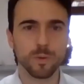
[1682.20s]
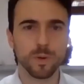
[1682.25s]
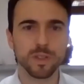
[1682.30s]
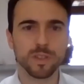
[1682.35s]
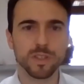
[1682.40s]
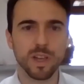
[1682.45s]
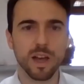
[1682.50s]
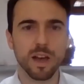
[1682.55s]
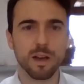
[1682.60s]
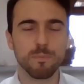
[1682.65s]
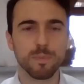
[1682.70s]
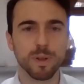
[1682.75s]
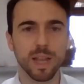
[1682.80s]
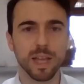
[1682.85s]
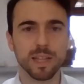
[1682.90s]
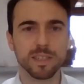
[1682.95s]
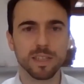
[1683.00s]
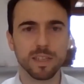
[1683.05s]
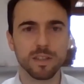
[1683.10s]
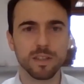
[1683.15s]
was
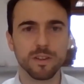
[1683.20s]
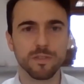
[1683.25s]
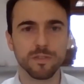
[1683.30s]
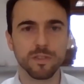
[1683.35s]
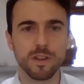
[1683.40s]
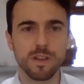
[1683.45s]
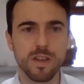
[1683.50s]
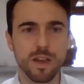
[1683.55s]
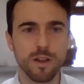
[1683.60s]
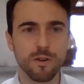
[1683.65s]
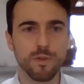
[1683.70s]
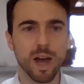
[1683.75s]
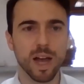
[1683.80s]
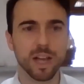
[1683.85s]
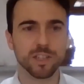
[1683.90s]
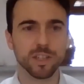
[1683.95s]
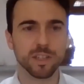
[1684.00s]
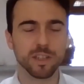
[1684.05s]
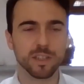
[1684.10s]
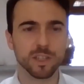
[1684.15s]
plenty of
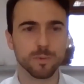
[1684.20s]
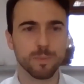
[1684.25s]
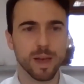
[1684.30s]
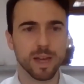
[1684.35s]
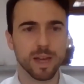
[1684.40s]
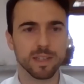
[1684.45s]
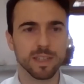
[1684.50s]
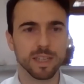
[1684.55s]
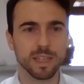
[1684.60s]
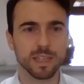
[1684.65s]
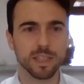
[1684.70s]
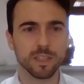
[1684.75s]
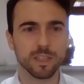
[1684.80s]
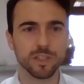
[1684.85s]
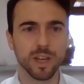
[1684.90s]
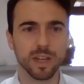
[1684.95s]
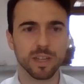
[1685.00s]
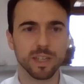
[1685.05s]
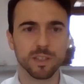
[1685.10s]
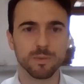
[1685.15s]
irrational spending in the
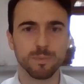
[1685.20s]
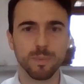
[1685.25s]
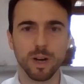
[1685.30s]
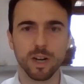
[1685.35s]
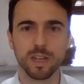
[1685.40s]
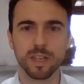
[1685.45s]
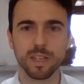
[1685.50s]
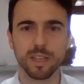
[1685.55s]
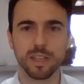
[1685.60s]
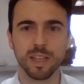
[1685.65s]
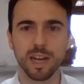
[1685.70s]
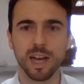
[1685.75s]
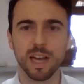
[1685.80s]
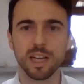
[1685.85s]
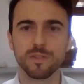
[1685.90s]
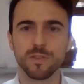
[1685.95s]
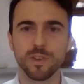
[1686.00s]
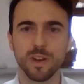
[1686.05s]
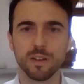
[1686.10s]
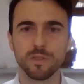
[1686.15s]
Chinese market in the
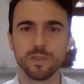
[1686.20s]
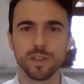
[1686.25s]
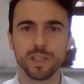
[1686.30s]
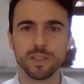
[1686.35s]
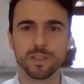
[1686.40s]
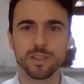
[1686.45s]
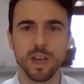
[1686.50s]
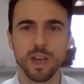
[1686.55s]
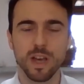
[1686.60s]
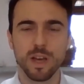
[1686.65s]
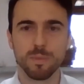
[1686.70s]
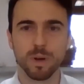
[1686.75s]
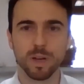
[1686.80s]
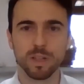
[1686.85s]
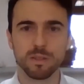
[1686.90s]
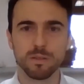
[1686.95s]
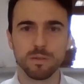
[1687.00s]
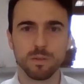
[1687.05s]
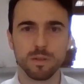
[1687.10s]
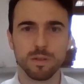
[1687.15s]
last 5 years,
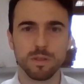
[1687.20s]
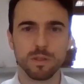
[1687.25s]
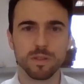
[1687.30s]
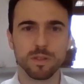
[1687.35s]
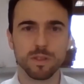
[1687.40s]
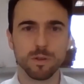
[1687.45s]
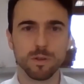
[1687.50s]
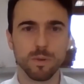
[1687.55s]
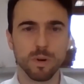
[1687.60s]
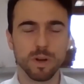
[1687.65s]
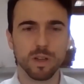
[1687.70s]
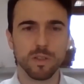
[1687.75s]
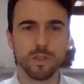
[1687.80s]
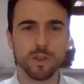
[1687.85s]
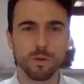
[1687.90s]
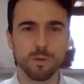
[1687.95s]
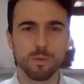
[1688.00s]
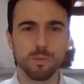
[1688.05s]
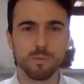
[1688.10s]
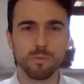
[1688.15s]
but
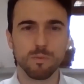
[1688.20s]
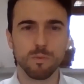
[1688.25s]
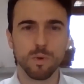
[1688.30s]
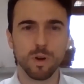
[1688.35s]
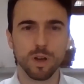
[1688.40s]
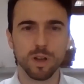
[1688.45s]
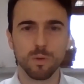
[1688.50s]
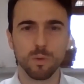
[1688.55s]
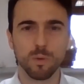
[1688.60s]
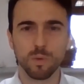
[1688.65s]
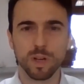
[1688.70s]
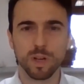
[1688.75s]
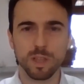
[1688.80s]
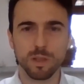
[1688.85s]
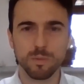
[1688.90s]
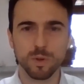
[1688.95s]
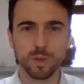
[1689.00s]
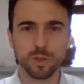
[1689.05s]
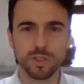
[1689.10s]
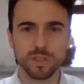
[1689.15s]
one of the
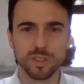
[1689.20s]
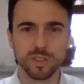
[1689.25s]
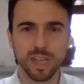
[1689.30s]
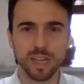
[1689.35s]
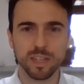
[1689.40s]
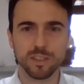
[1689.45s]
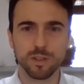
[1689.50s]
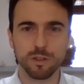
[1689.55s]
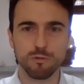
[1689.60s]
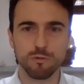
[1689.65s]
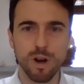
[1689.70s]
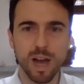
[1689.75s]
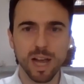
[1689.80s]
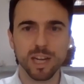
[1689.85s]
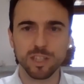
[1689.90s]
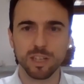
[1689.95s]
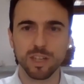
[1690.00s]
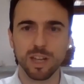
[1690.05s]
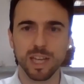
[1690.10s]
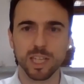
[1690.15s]
most central
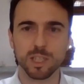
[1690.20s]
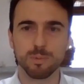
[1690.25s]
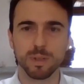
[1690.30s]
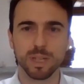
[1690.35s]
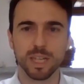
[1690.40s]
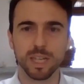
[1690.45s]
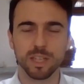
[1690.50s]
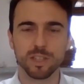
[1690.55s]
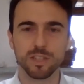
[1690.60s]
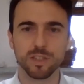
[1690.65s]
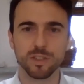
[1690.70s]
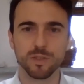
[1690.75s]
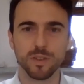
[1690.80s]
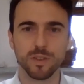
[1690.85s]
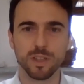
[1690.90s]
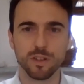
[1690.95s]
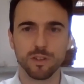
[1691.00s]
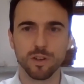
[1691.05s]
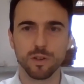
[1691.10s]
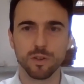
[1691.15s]
rational explanations for
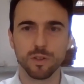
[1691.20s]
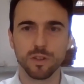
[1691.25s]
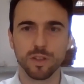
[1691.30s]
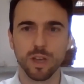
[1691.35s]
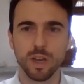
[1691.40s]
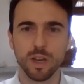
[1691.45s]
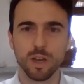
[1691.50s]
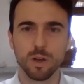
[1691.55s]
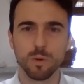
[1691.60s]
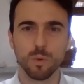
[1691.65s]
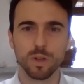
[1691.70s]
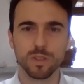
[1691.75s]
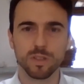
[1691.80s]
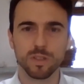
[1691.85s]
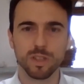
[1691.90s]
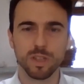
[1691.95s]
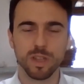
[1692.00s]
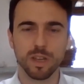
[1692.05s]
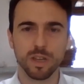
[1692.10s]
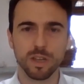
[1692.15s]
the growth was
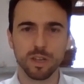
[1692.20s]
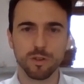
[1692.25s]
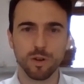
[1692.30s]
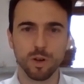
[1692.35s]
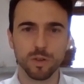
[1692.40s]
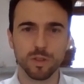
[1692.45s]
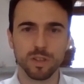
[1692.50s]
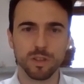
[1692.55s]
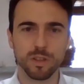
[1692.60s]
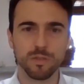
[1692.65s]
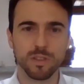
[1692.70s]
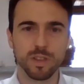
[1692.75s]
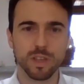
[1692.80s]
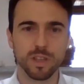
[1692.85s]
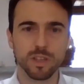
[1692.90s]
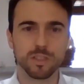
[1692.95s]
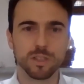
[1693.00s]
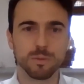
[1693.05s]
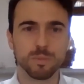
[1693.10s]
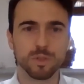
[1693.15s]
the growth of
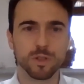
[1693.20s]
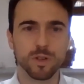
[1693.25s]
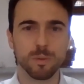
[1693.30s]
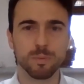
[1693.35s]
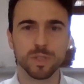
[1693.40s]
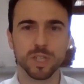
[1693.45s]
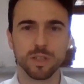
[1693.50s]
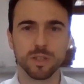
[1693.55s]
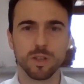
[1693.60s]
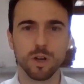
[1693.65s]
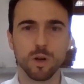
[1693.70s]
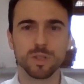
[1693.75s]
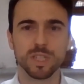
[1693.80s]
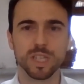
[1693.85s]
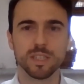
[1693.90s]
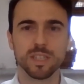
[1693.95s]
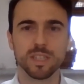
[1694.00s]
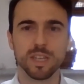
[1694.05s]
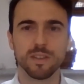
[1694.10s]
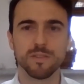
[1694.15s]
the subscription
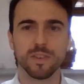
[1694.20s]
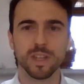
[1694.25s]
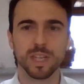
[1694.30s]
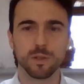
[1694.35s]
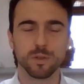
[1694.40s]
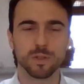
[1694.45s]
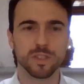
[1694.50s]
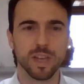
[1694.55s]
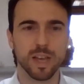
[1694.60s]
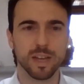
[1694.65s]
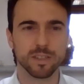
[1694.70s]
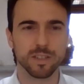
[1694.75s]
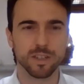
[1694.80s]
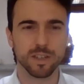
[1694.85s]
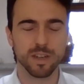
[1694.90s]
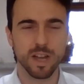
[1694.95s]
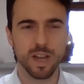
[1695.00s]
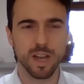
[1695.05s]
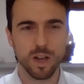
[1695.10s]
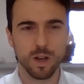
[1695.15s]
OTT video
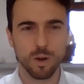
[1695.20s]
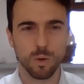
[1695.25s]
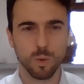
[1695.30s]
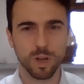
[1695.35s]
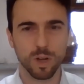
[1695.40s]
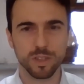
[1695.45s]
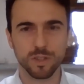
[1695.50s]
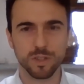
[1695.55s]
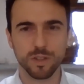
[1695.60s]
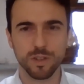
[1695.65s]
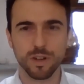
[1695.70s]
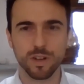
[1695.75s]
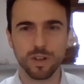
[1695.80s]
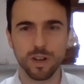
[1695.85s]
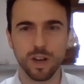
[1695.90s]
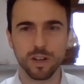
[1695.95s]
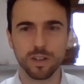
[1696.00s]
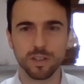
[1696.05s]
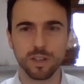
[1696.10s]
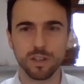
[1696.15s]
sector. What's
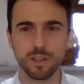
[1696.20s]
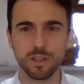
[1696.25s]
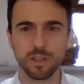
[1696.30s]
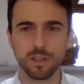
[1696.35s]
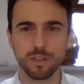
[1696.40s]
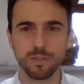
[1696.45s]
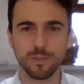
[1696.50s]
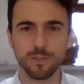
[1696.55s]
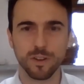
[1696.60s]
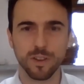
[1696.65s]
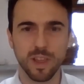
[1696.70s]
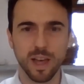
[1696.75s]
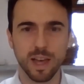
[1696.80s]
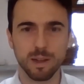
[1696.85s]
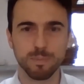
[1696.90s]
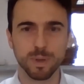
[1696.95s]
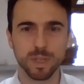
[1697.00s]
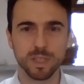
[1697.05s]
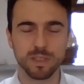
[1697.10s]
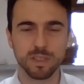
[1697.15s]
your outlook for
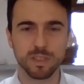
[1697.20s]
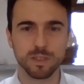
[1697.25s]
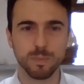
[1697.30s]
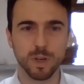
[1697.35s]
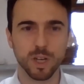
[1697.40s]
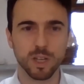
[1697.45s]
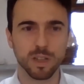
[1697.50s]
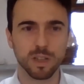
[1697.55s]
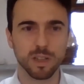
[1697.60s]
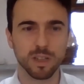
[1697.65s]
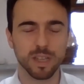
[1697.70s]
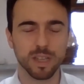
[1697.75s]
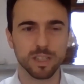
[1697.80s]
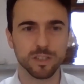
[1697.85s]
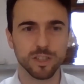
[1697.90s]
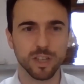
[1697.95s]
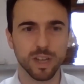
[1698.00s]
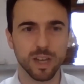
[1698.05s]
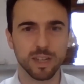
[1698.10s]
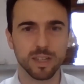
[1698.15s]
that business model in
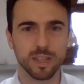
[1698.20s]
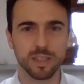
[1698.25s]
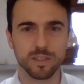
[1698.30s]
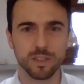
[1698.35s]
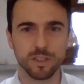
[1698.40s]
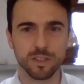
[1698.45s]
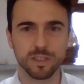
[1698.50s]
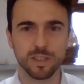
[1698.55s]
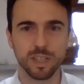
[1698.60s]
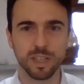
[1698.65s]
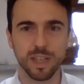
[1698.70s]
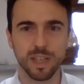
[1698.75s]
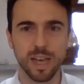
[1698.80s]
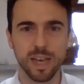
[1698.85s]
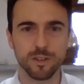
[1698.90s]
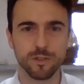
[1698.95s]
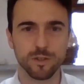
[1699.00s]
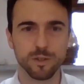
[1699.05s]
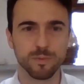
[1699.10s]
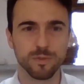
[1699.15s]
China? Is there still
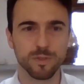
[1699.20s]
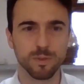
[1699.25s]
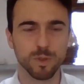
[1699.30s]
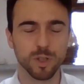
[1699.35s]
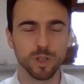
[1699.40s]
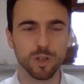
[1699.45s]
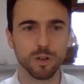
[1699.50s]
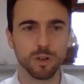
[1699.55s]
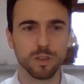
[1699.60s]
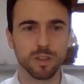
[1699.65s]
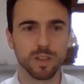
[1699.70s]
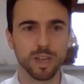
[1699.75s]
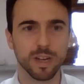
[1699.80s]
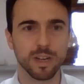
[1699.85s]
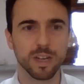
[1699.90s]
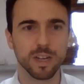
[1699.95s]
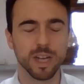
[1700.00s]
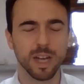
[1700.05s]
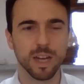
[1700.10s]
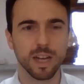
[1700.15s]
headroom from growth
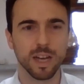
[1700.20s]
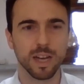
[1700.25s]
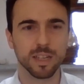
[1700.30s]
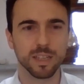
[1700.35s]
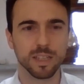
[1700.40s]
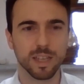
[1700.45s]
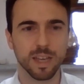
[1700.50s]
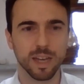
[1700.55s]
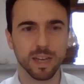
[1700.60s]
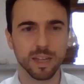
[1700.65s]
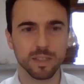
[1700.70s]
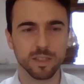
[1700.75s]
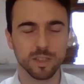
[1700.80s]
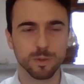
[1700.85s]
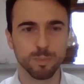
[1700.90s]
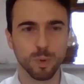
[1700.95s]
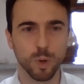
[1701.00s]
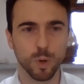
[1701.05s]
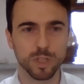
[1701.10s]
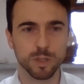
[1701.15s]
there, and can
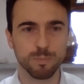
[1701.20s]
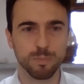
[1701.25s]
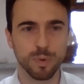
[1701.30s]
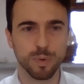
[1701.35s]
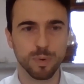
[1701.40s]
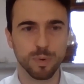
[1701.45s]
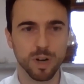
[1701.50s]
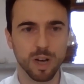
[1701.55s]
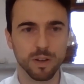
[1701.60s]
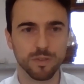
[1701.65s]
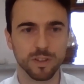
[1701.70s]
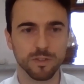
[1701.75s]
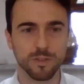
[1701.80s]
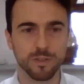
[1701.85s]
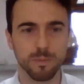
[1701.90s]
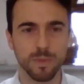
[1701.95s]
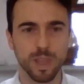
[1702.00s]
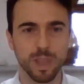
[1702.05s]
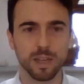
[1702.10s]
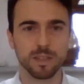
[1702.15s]
sports profit
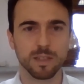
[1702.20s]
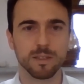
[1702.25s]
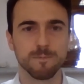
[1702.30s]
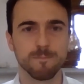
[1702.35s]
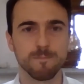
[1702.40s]
from that?